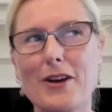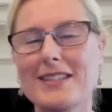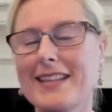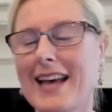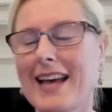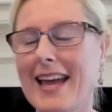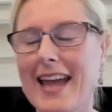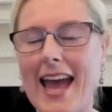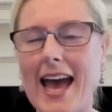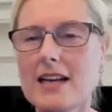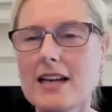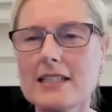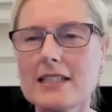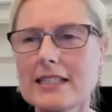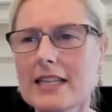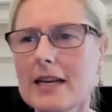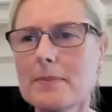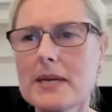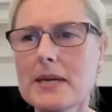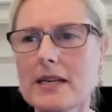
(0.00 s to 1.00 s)
saying, How's
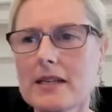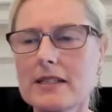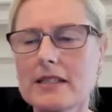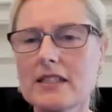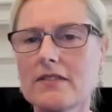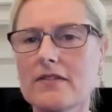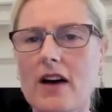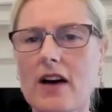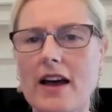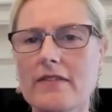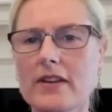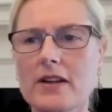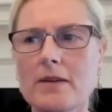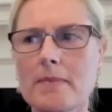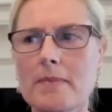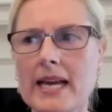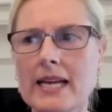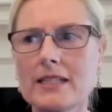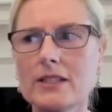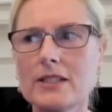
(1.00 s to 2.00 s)
Debbie going to survive in a
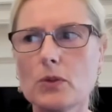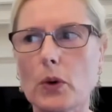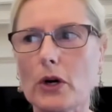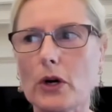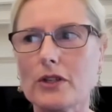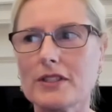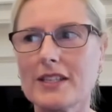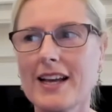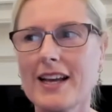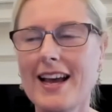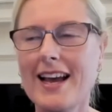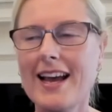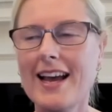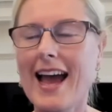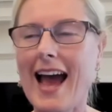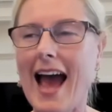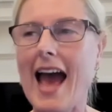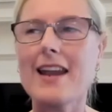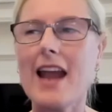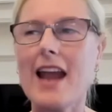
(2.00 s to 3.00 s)
man's world?
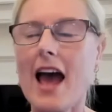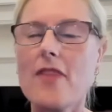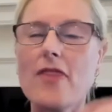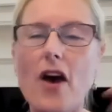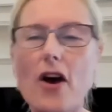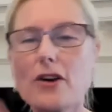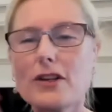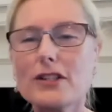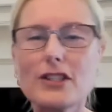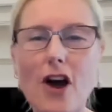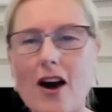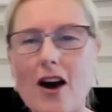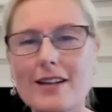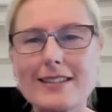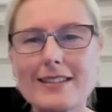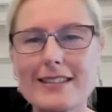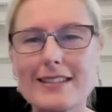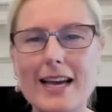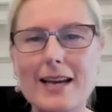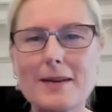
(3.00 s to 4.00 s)
And those
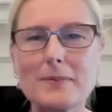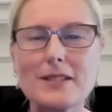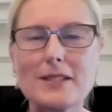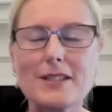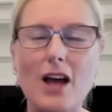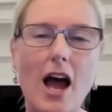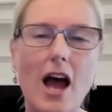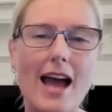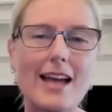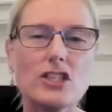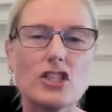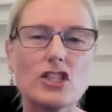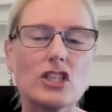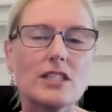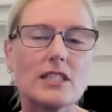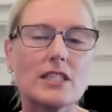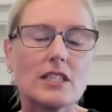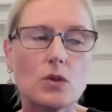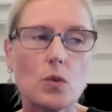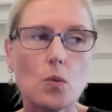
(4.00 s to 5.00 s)
concepts, I
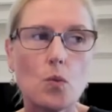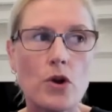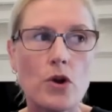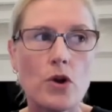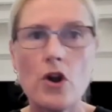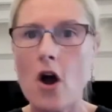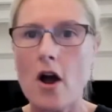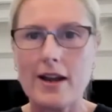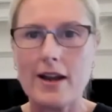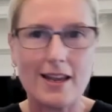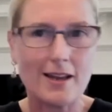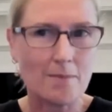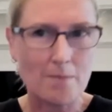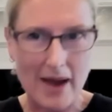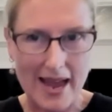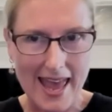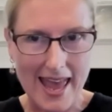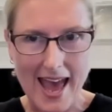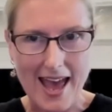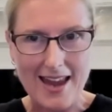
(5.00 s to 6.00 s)
just were not in my
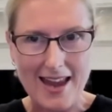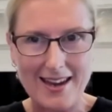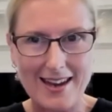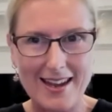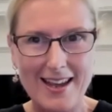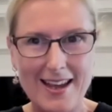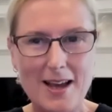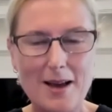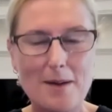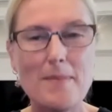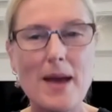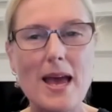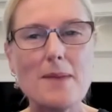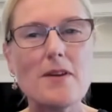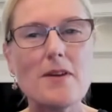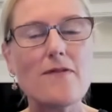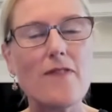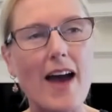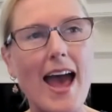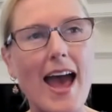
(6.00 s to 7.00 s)
head. Maybe
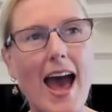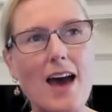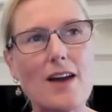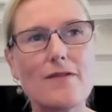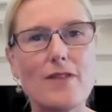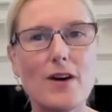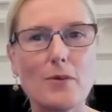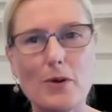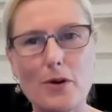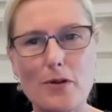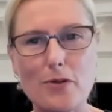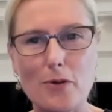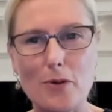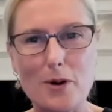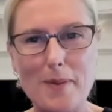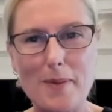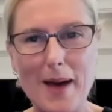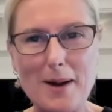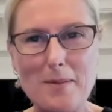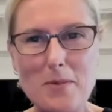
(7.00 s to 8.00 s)
if I had, if I would have thought
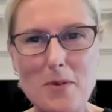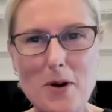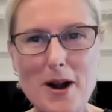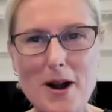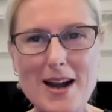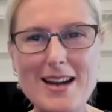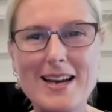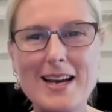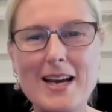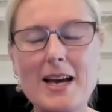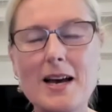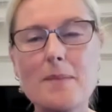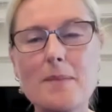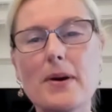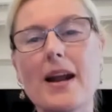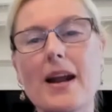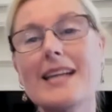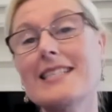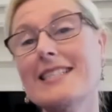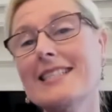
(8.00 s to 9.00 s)
about it more, but
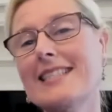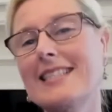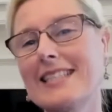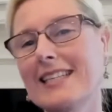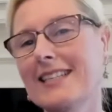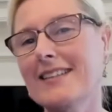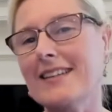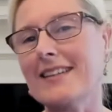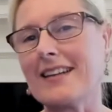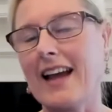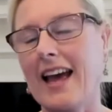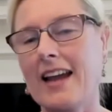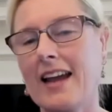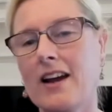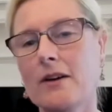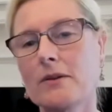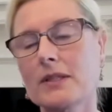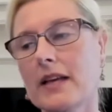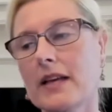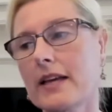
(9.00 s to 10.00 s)
I just didn't. And I
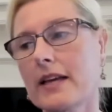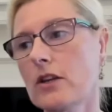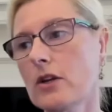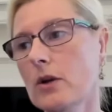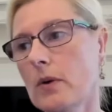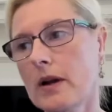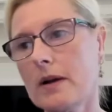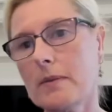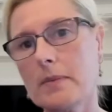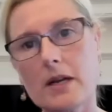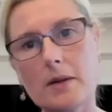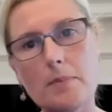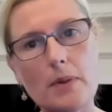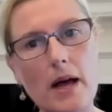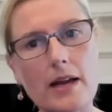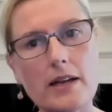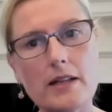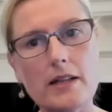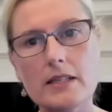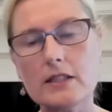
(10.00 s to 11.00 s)
was like, you know what, I'm going to apply
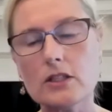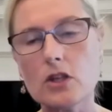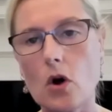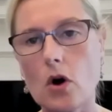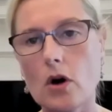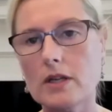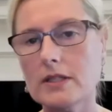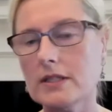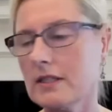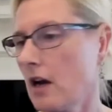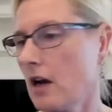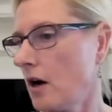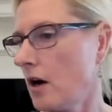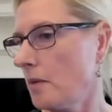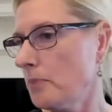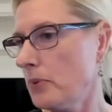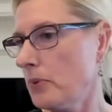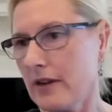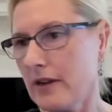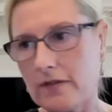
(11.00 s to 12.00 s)
to this course and I'll
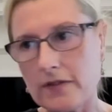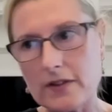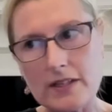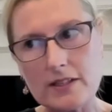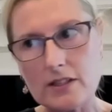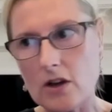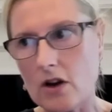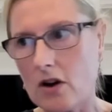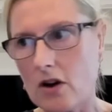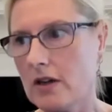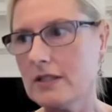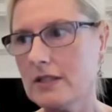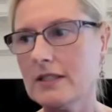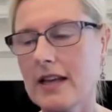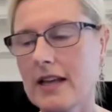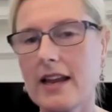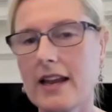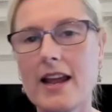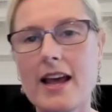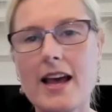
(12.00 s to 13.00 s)
put in for this course.
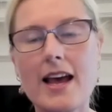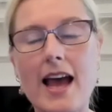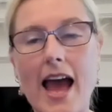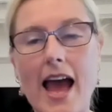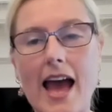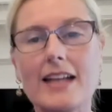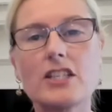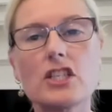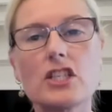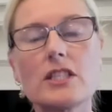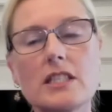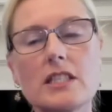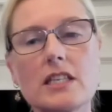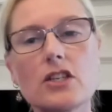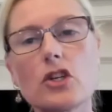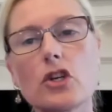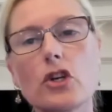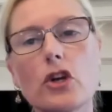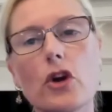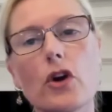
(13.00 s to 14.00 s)
And it just didn't
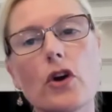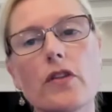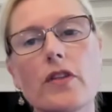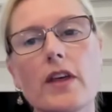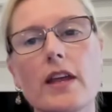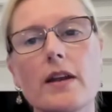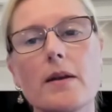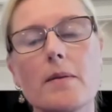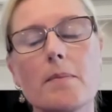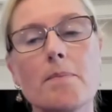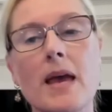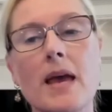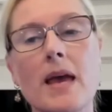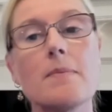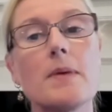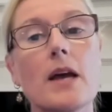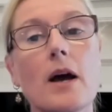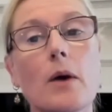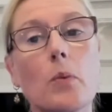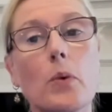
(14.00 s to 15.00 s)
occur that
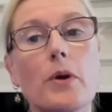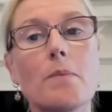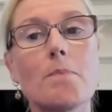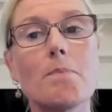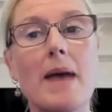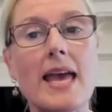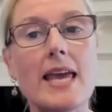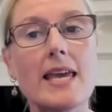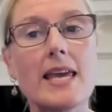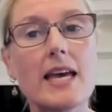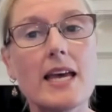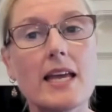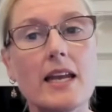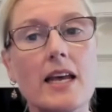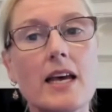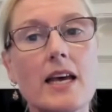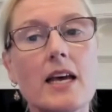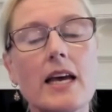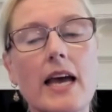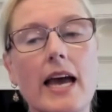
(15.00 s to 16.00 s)
maybe I wouldn't make it
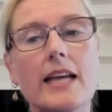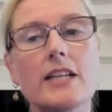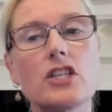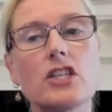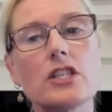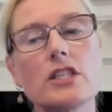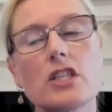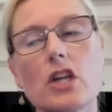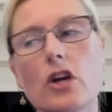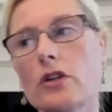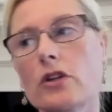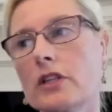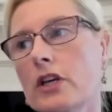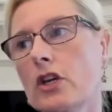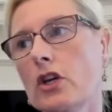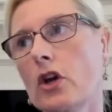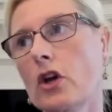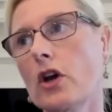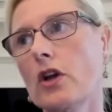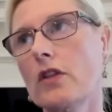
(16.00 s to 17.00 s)
it just only
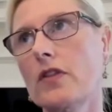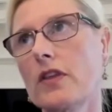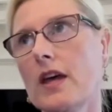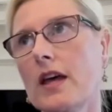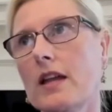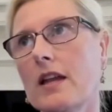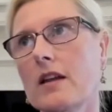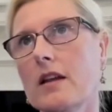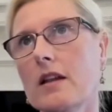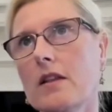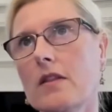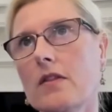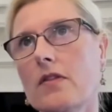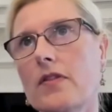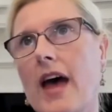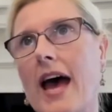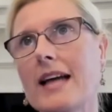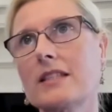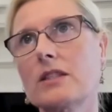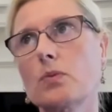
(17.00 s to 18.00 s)
occurred that
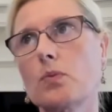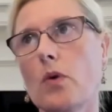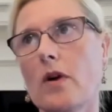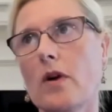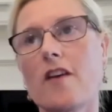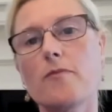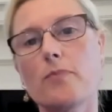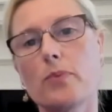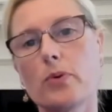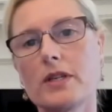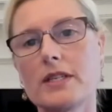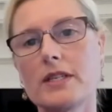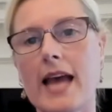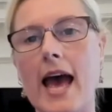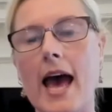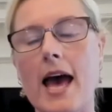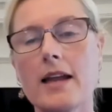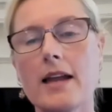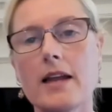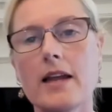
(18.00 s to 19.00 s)
that's what I've put
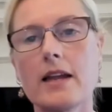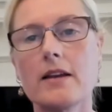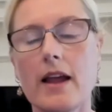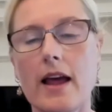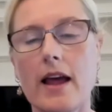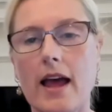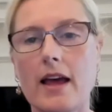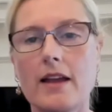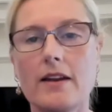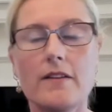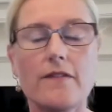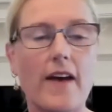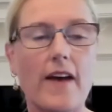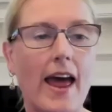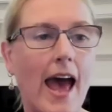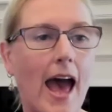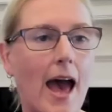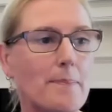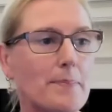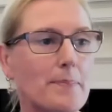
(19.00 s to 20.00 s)
down. And, and if it
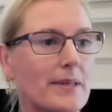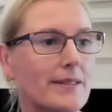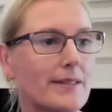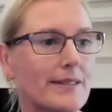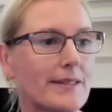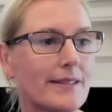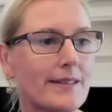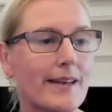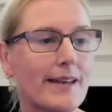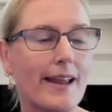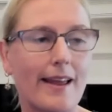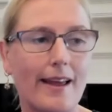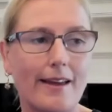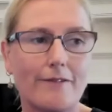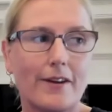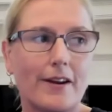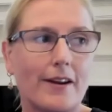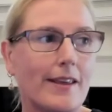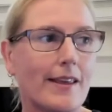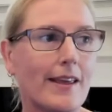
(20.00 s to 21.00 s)
happens and if I
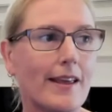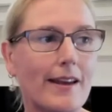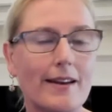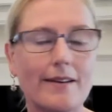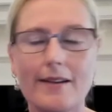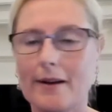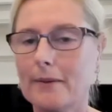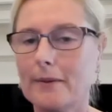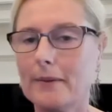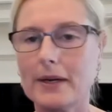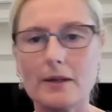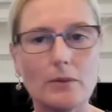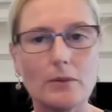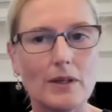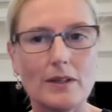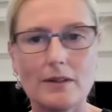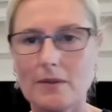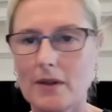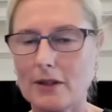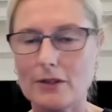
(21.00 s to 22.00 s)
don't get in, oh, well,
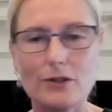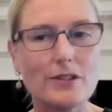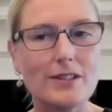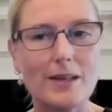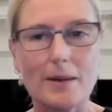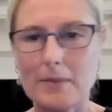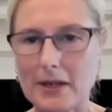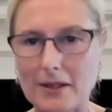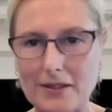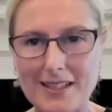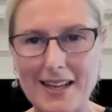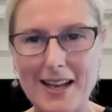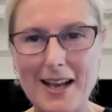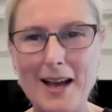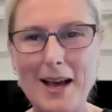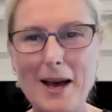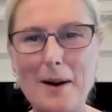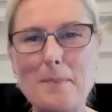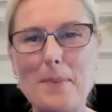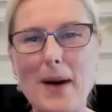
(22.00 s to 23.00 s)
well, I'll do something else.
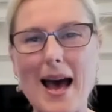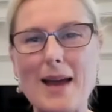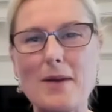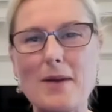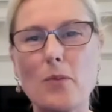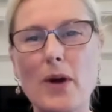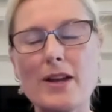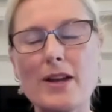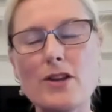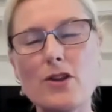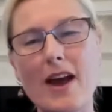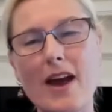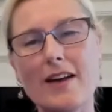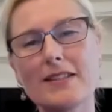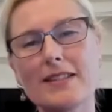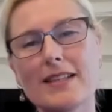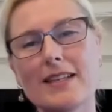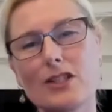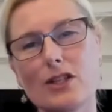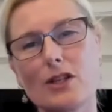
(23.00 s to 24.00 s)
But when you have
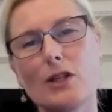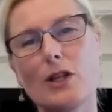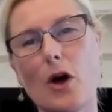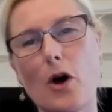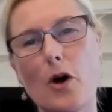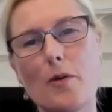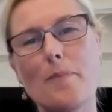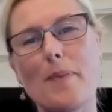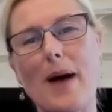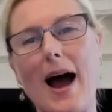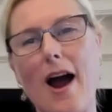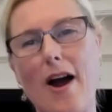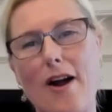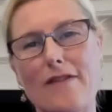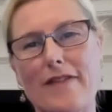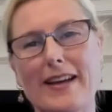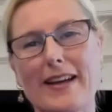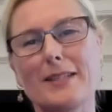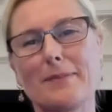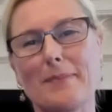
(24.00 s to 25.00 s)
such a low bar of
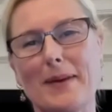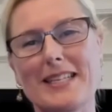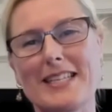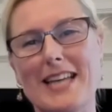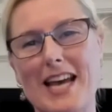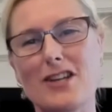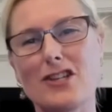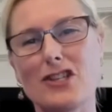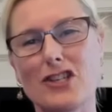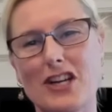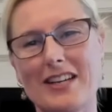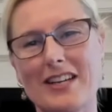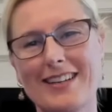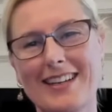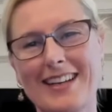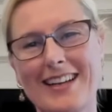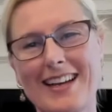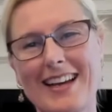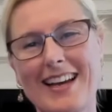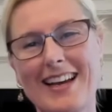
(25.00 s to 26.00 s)
expectation,
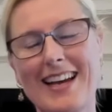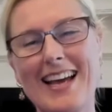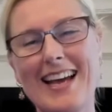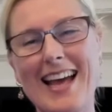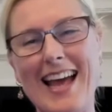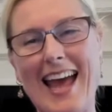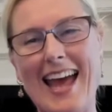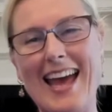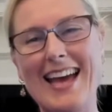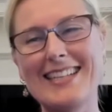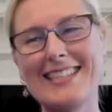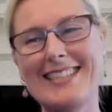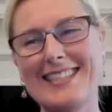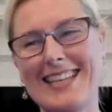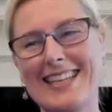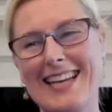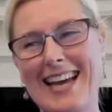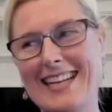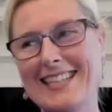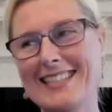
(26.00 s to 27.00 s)
it's,
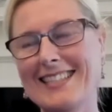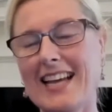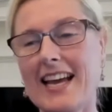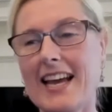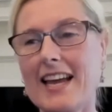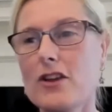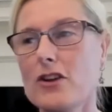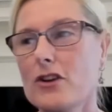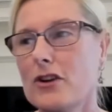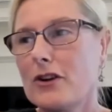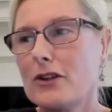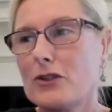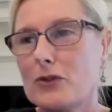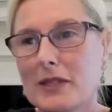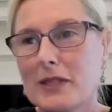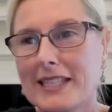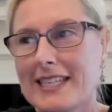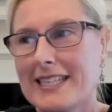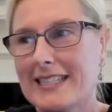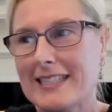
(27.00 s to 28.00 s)
it's, you know, it's
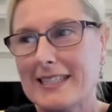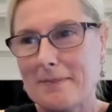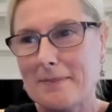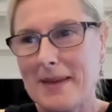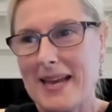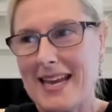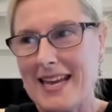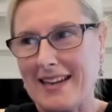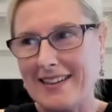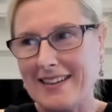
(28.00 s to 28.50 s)
really easy to meet.